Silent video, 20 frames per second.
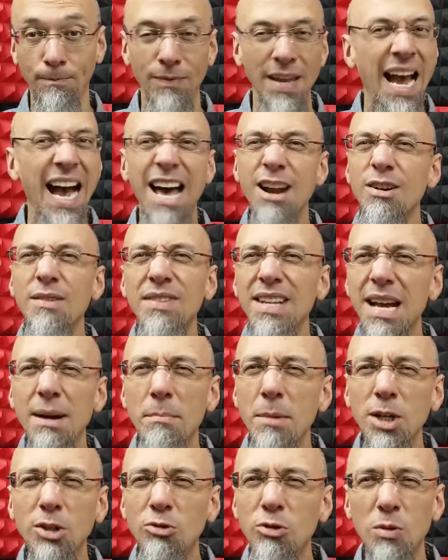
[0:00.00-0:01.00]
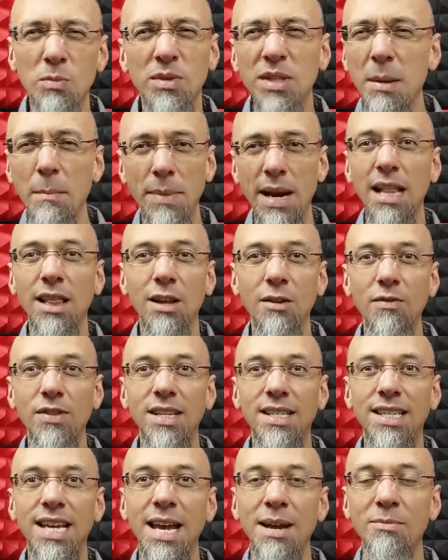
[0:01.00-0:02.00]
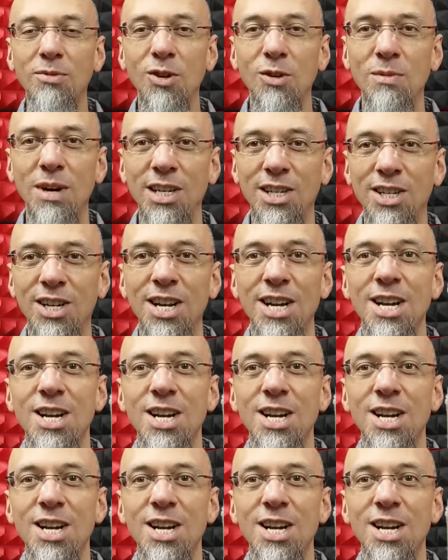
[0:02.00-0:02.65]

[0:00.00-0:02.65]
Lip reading: I don't even like mushrooms, but I love this game so much.